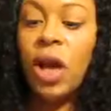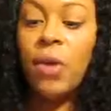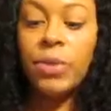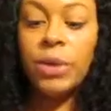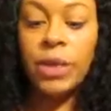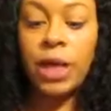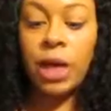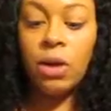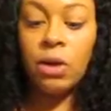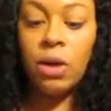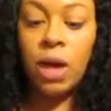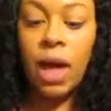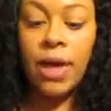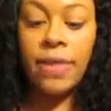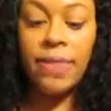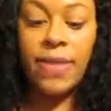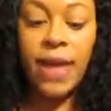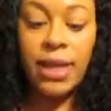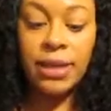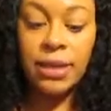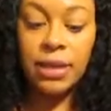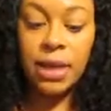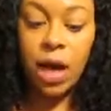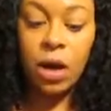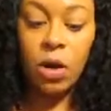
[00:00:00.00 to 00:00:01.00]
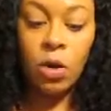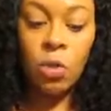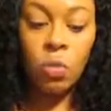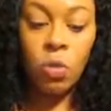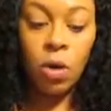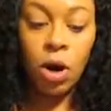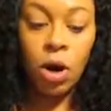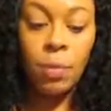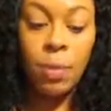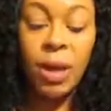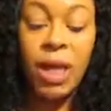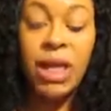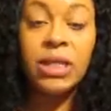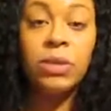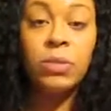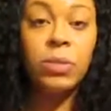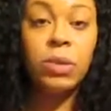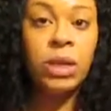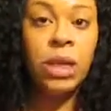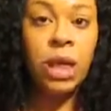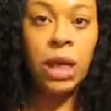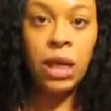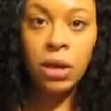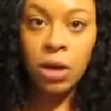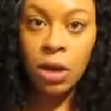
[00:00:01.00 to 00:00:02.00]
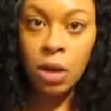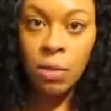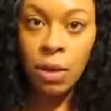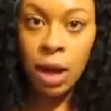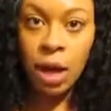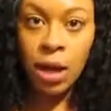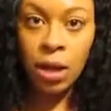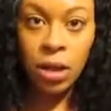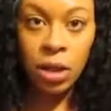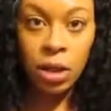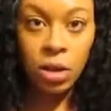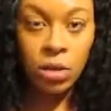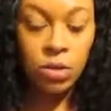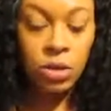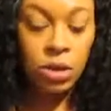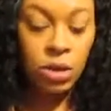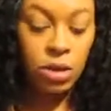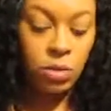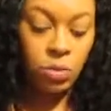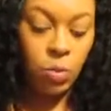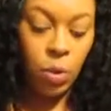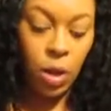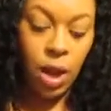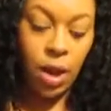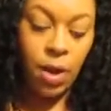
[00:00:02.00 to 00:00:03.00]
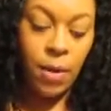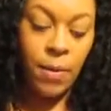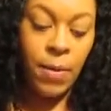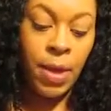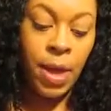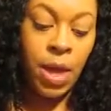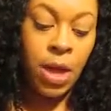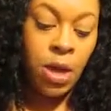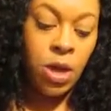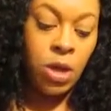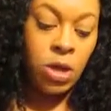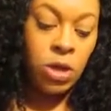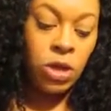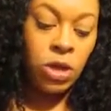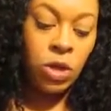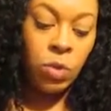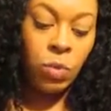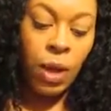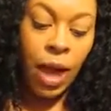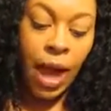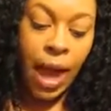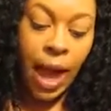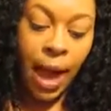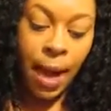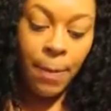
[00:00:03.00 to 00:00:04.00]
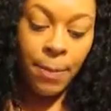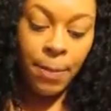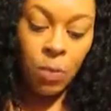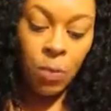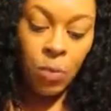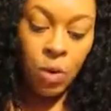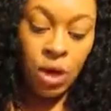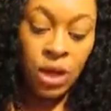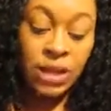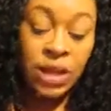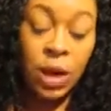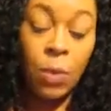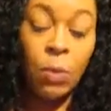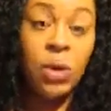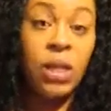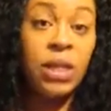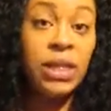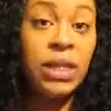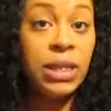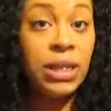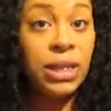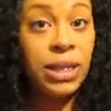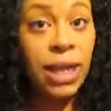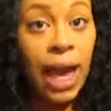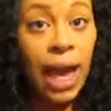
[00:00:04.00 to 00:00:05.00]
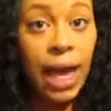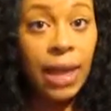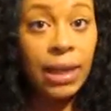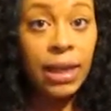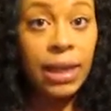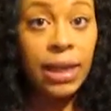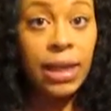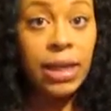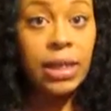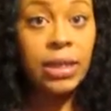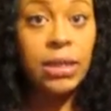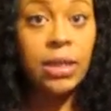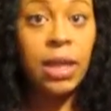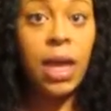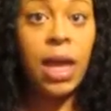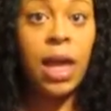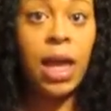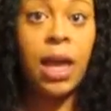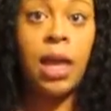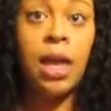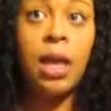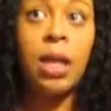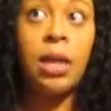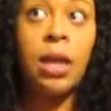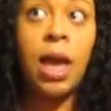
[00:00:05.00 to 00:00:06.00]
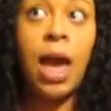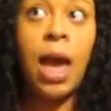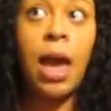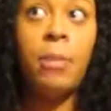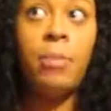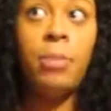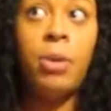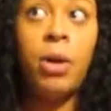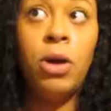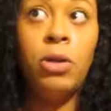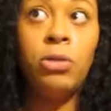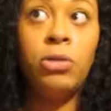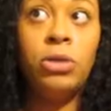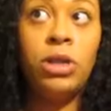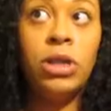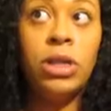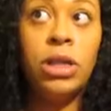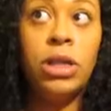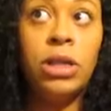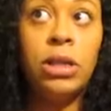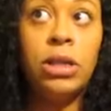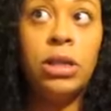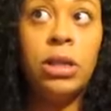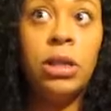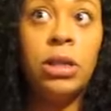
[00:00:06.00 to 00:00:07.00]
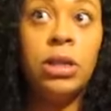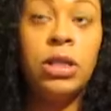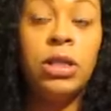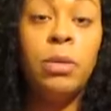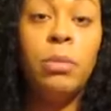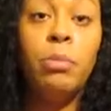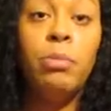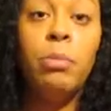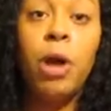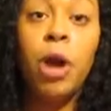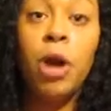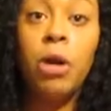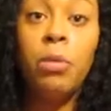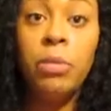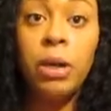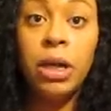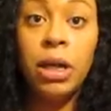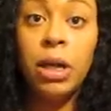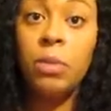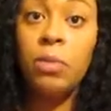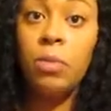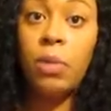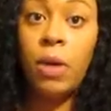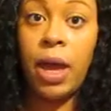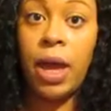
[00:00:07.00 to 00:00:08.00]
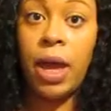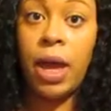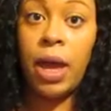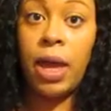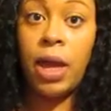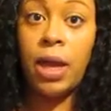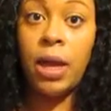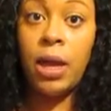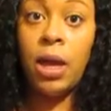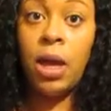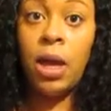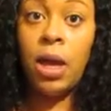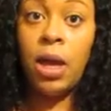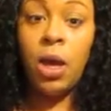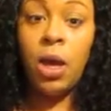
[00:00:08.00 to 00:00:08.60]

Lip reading: was like, okay, that's not gonna work, because it was getting on my clothes as well. So what happened was I went to Sally's and I purchased some permanent red.